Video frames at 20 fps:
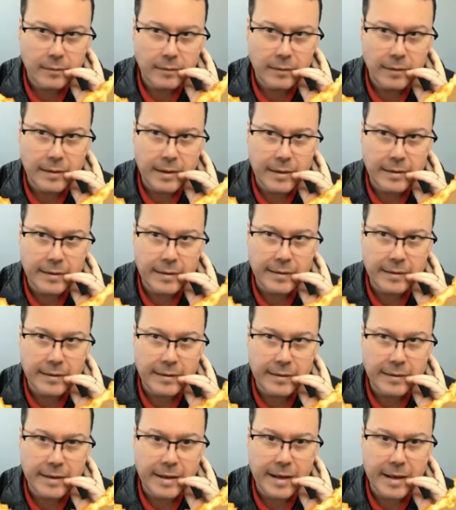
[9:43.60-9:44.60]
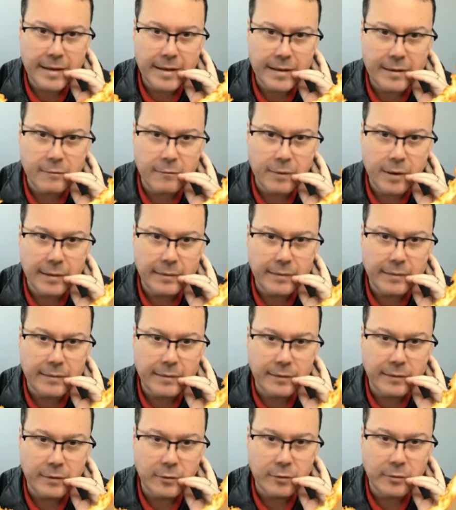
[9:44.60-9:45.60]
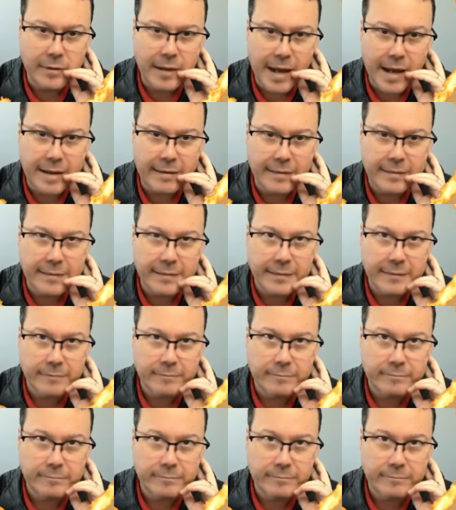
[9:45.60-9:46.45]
Okay, they are getting what? Unholy Annex.